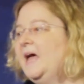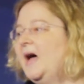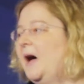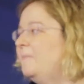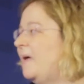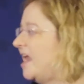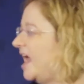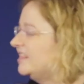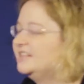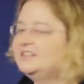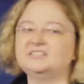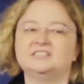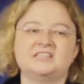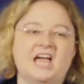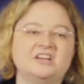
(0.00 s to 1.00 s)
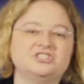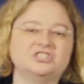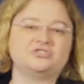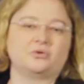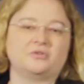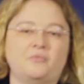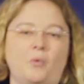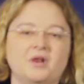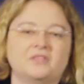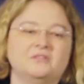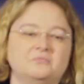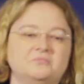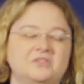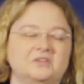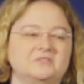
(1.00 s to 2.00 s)
And I think this is actually sort of one of
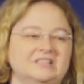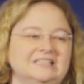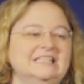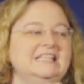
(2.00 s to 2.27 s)
the